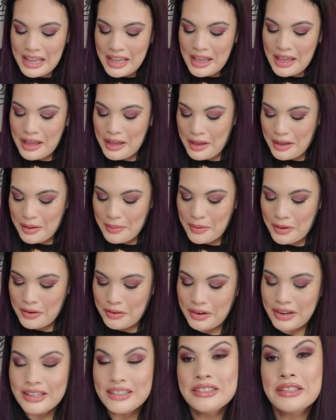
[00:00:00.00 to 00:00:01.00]

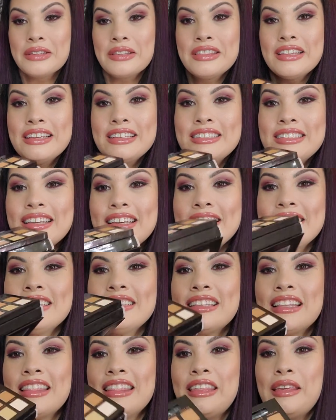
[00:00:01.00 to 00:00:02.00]
Alright, so this
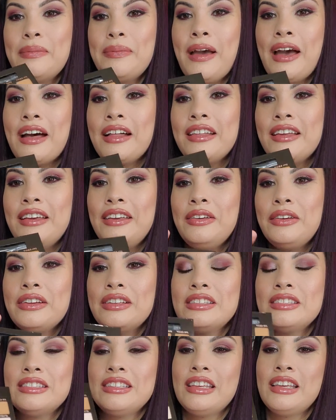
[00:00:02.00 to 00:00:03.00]
is the palette. You
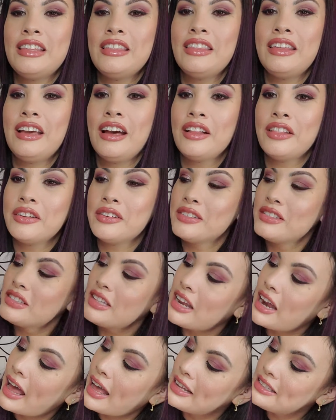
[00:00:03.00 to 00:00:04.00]
can see the colors
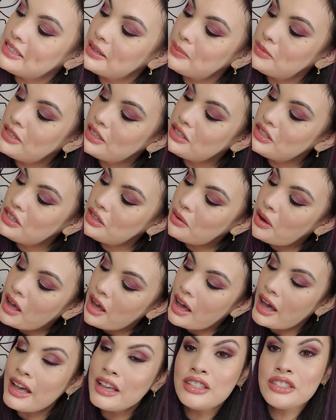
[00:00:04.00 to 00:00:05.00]
that I dipped into.
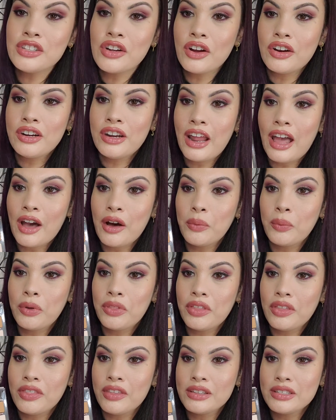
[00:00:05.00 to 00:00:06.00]
I started out
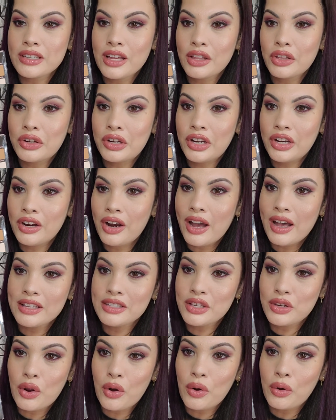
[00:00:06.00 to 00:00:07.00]
with this color here
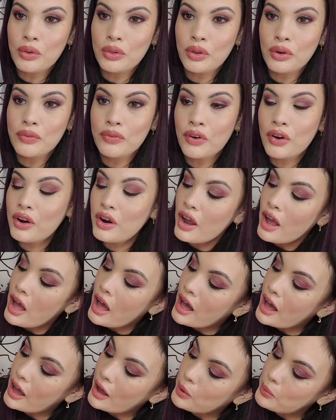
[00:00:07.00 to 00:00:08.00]
as an all over.
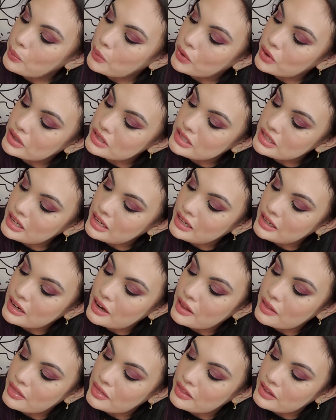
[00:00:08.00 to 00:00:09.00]
I worked
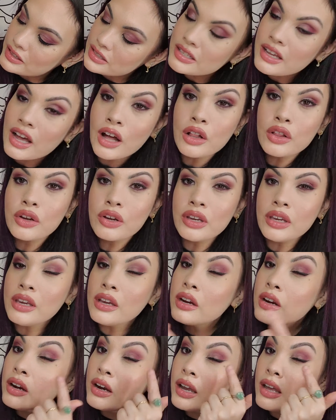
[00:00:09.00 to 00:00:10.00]
in this color
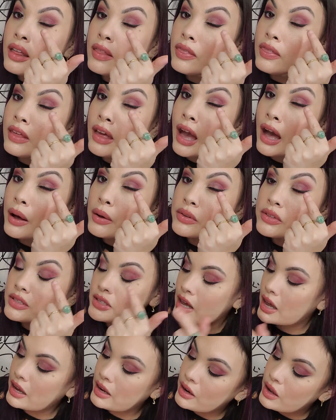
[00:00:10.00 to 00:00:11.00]
here in the
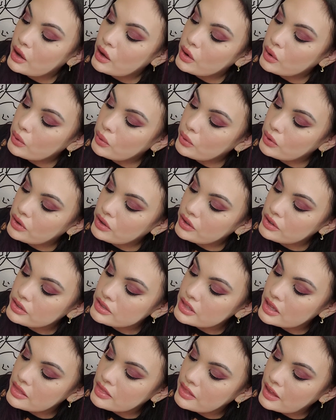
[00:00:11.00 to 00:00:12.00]
outside
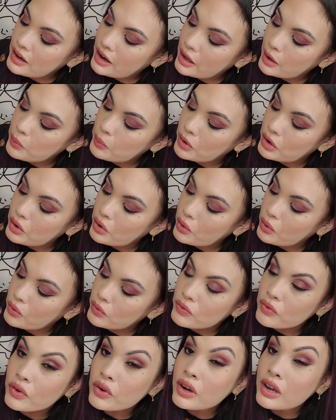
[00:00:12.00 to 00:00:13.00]
corners. Then I went
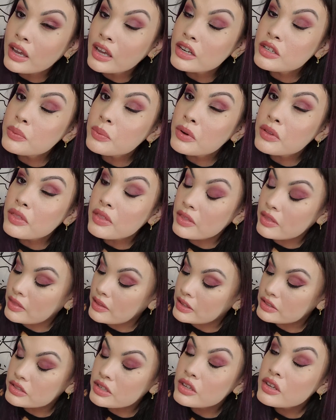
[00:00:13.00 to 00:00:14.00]
over it with
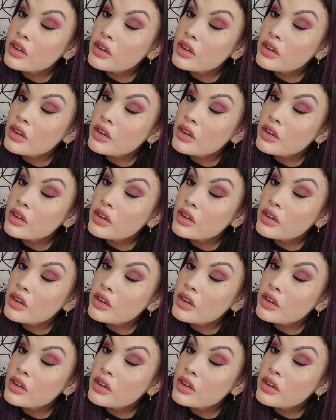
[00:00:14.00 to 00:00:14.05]
this